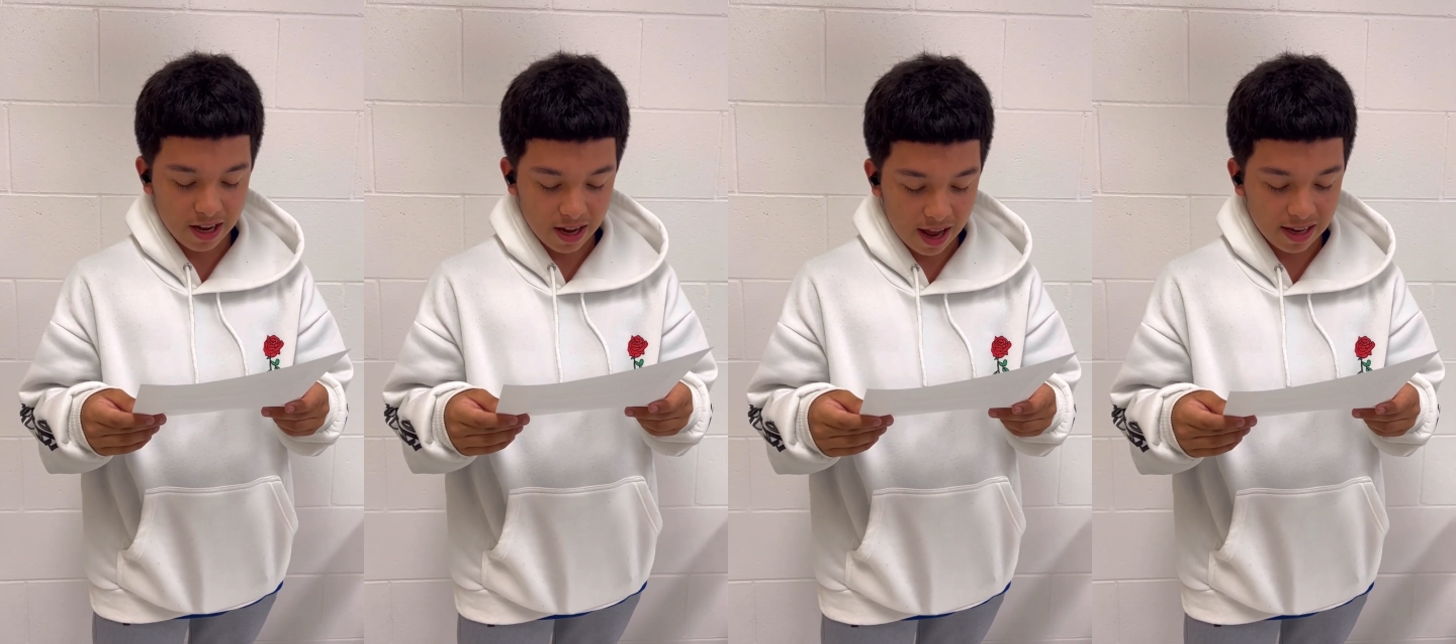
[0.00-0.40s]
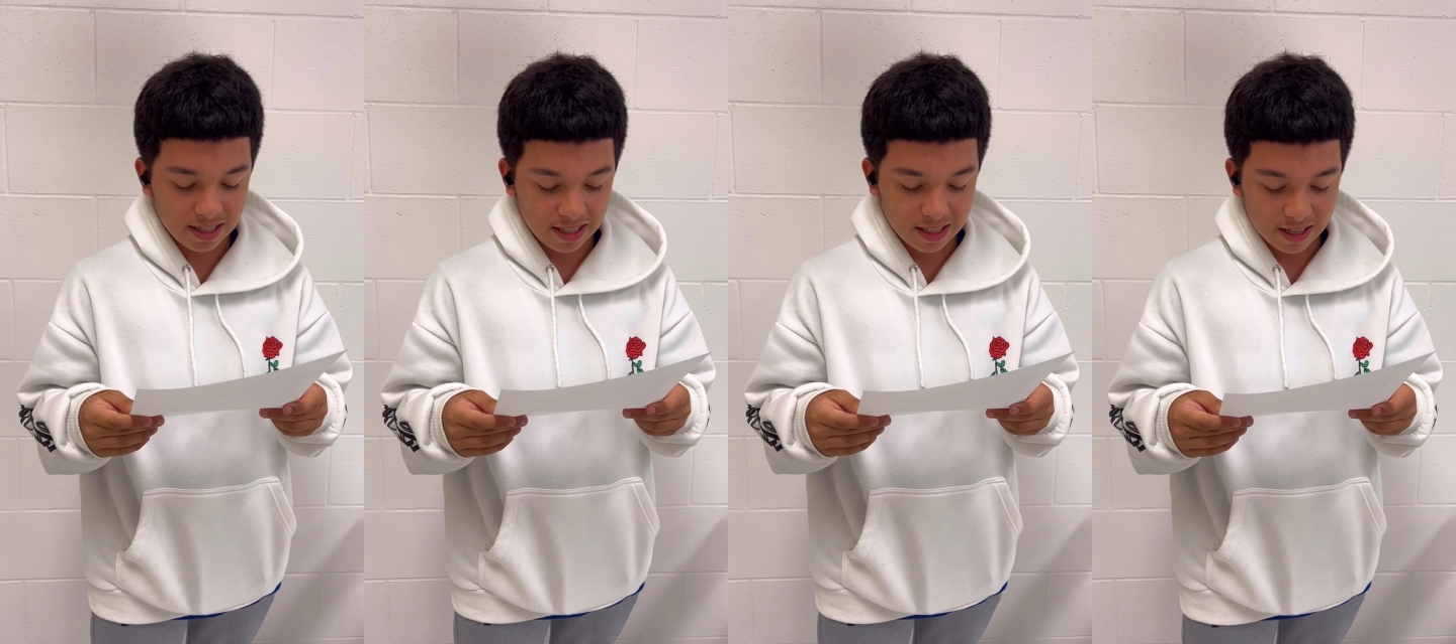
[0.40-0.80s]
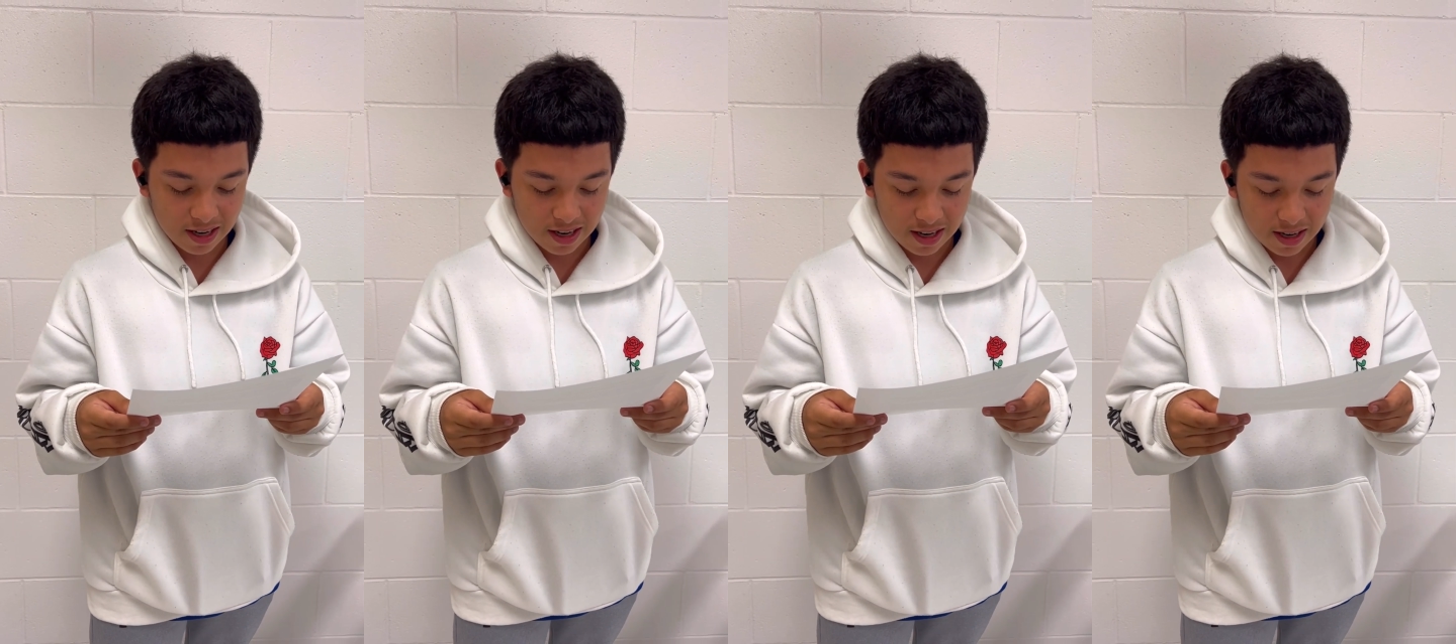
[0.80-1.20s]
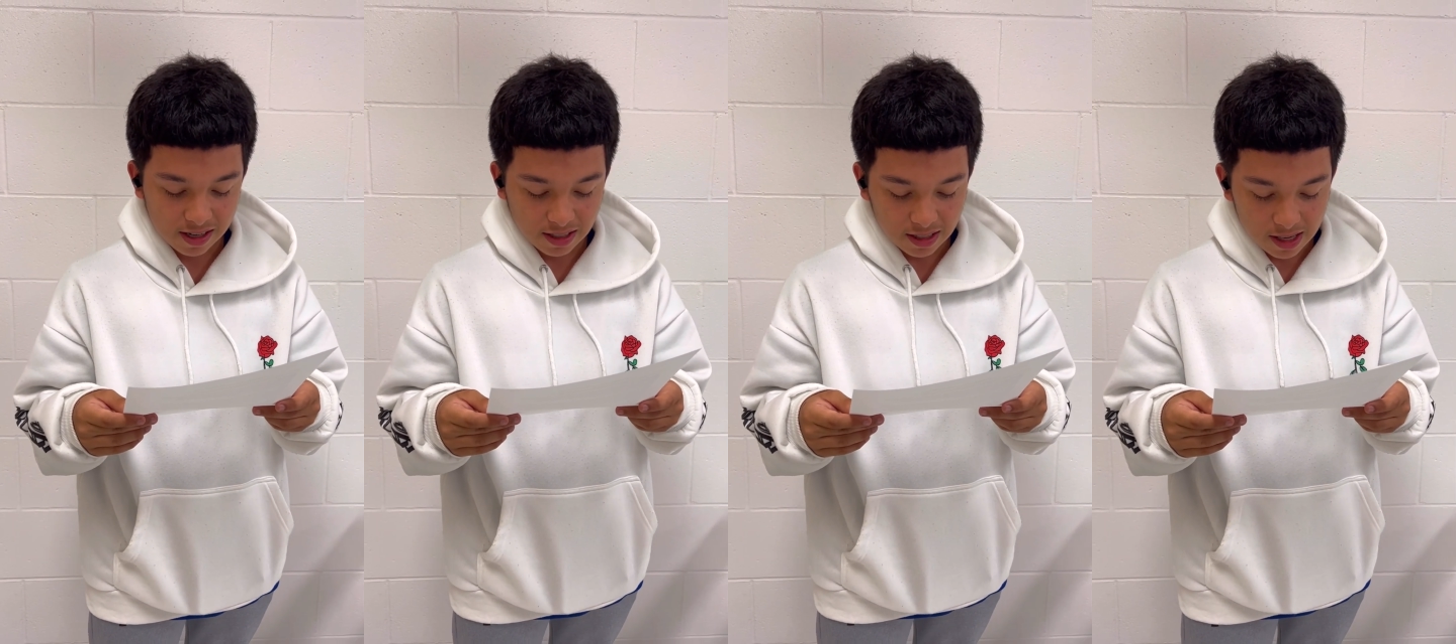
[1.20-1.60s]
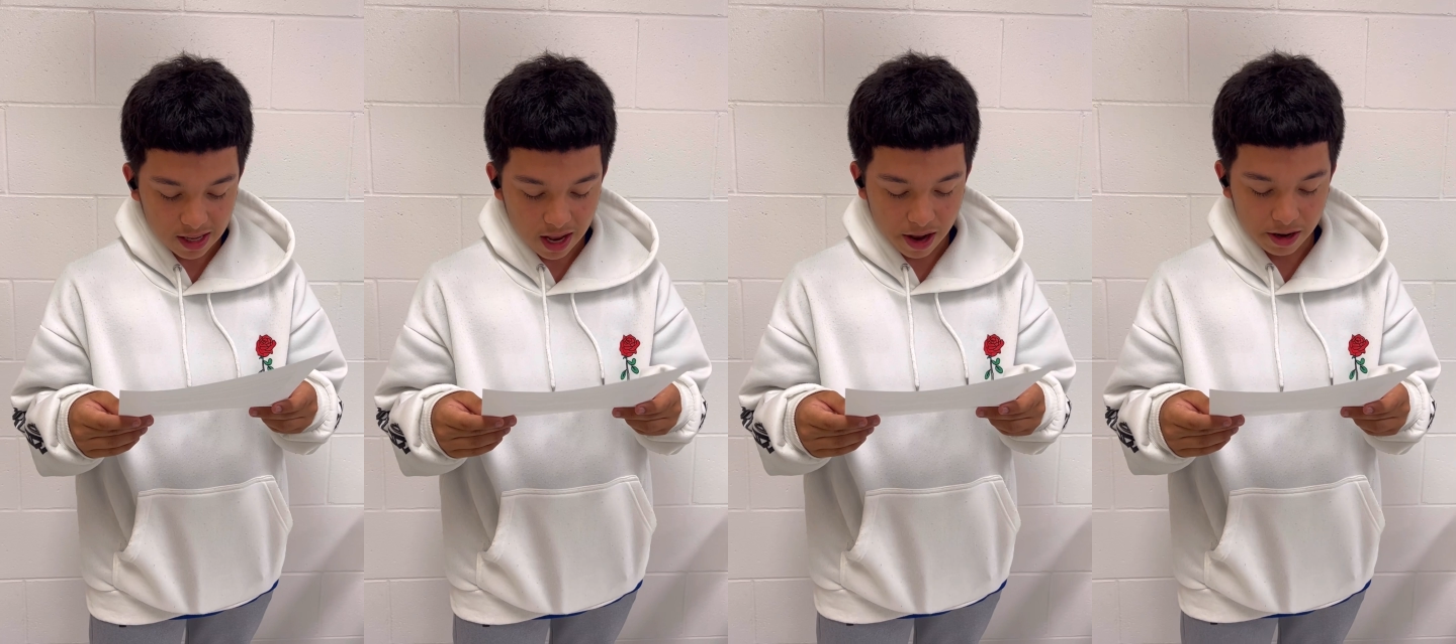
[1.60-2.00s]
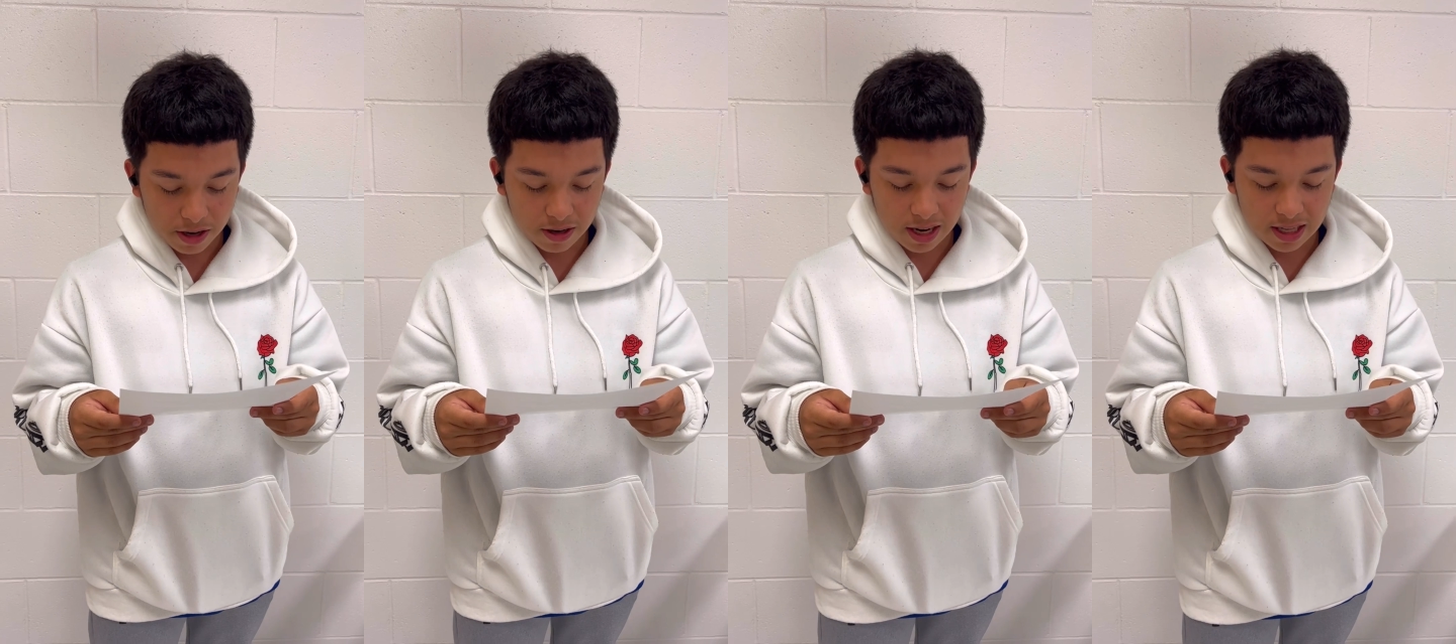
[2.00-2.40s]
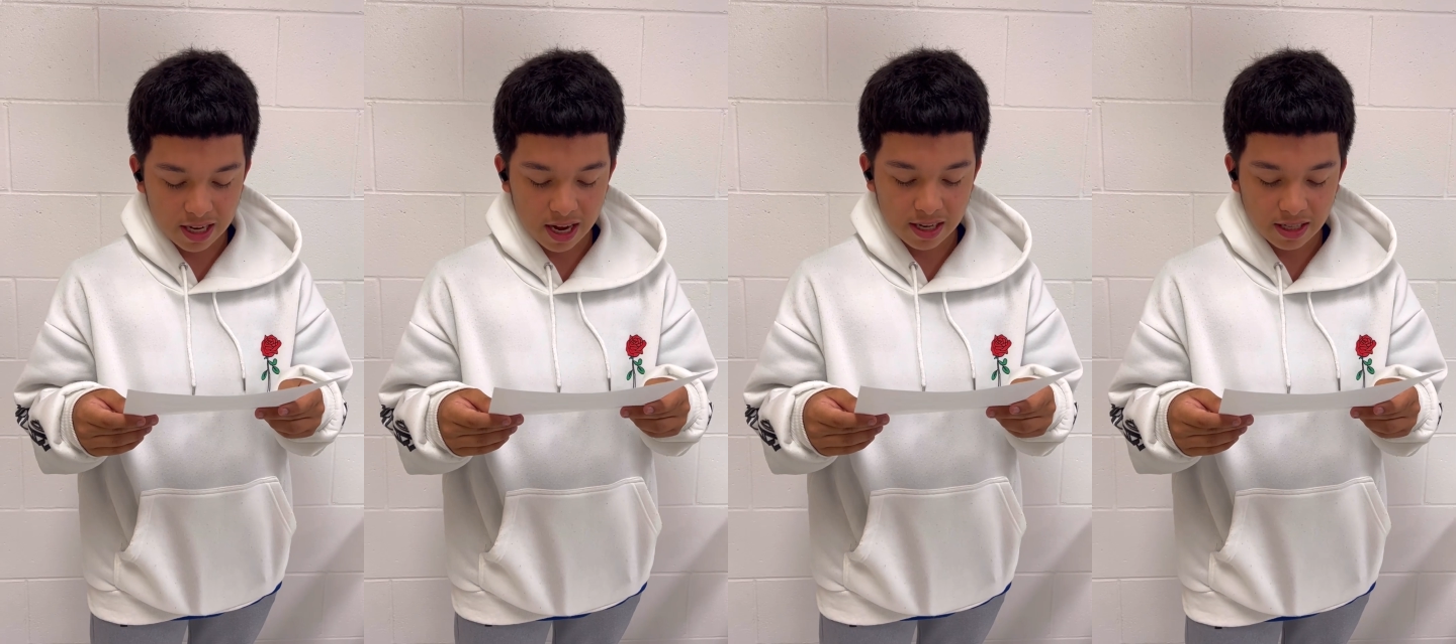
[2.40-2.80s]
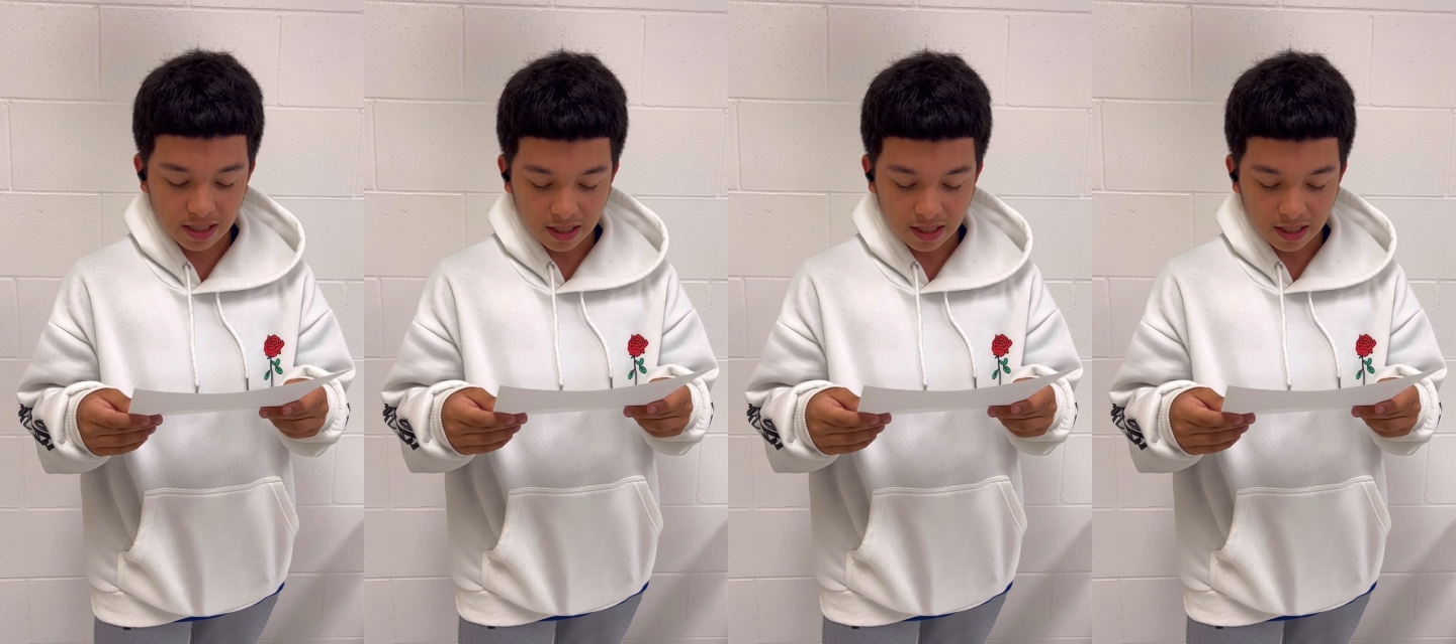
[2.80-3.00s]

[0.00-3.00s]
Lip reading: acids are nucleotides.